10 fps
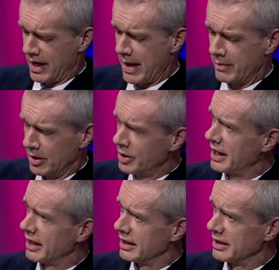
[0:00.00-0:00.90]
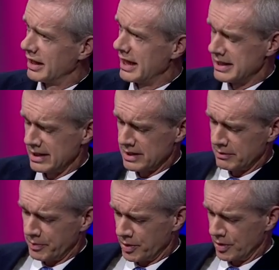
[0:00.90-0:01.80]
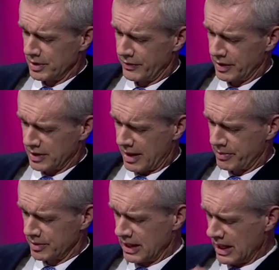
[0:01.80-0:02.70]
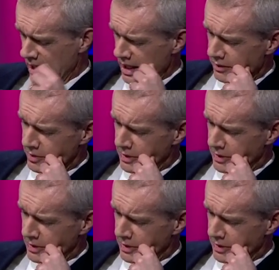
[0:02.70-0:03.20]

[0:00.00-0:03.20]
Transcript: am looking at the latest reports, for example, from